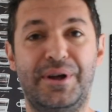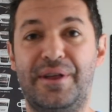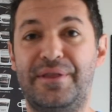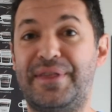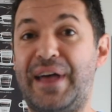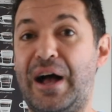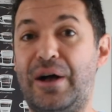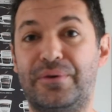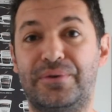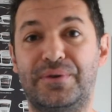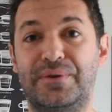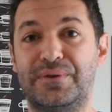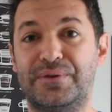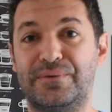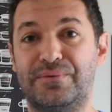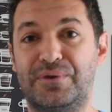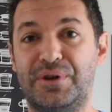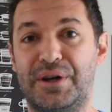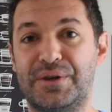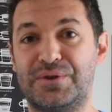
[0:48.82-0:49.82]
thousands
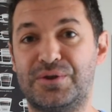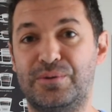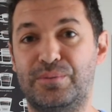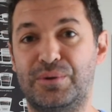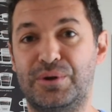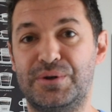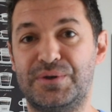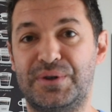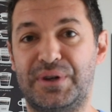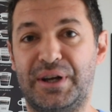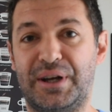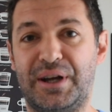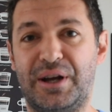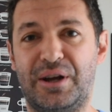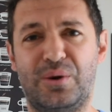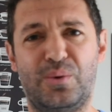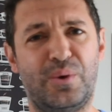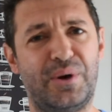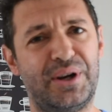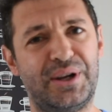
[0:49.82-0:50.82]
of customers, and I
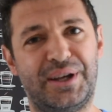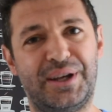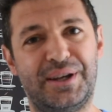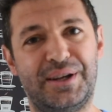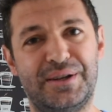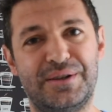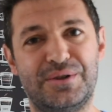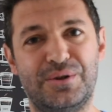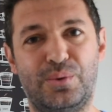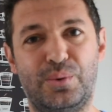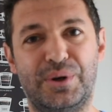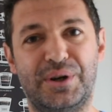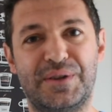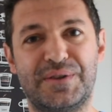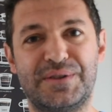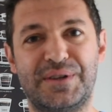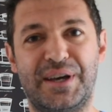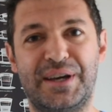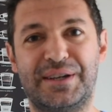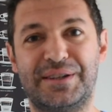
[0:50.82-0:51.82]
kind of want to get into what
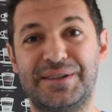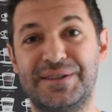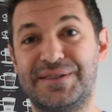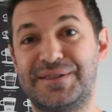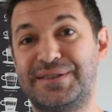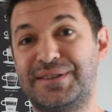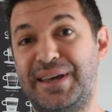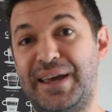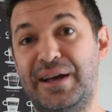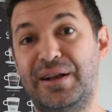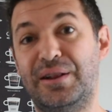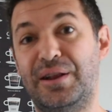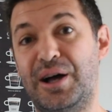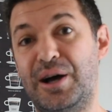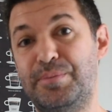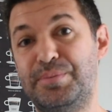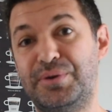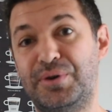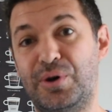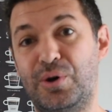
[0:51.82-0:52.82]
it's like to scale
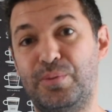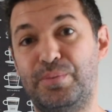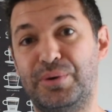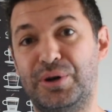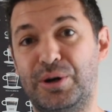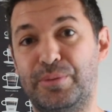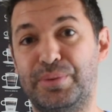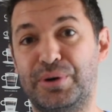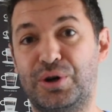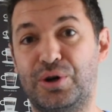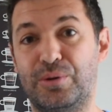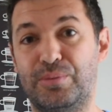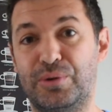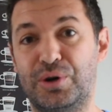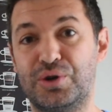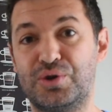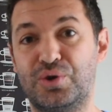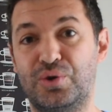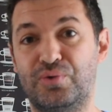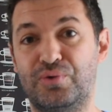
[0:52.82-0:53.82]
up, to open up a
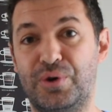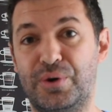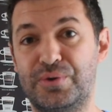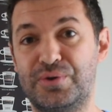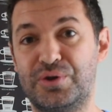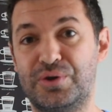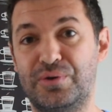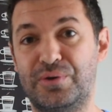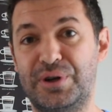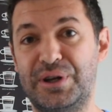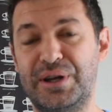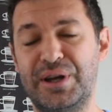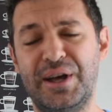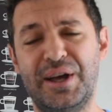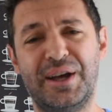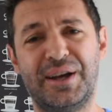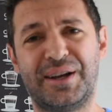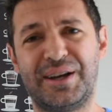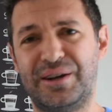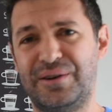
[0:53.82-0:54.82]
commercial roastery,
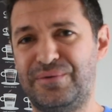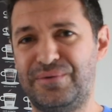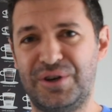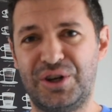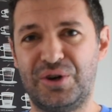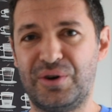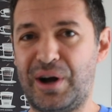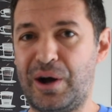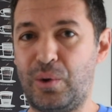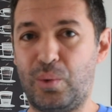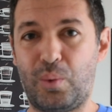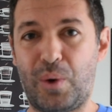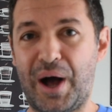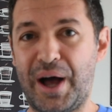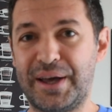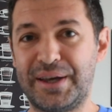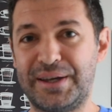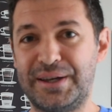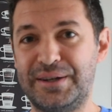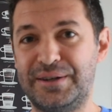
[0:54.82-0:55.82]
kind of figure out
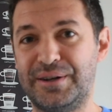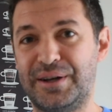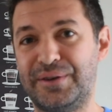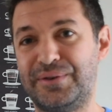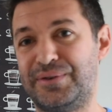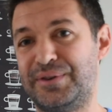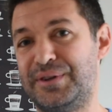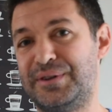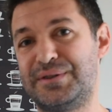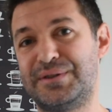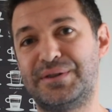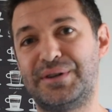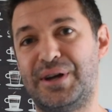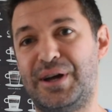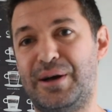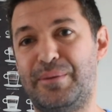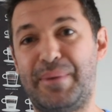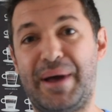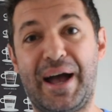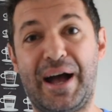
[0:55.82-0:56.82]
why he does it,
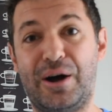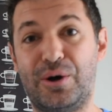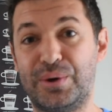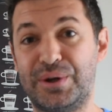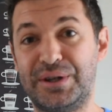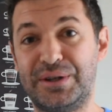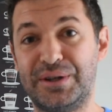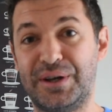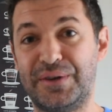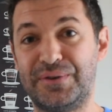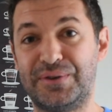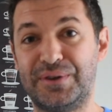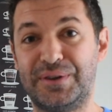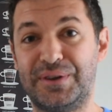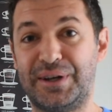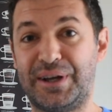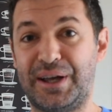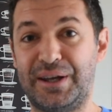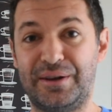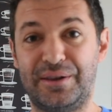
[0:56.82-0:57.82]
how he does it,
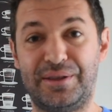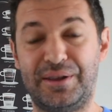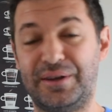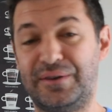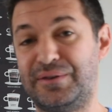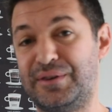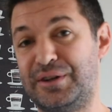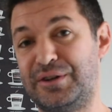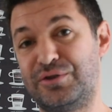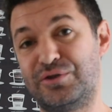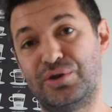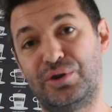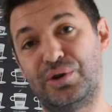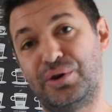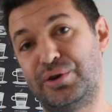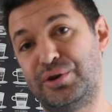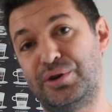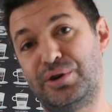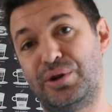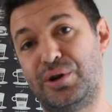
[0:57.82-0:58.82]
the kind of things that he's
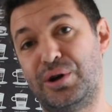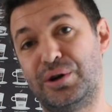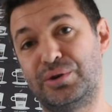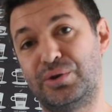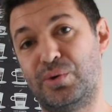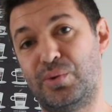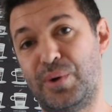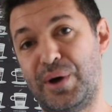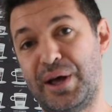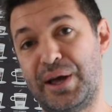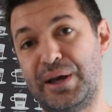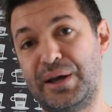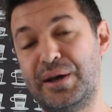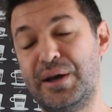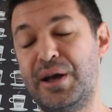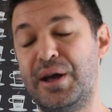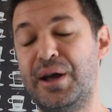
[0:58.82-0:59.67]
learned along the way.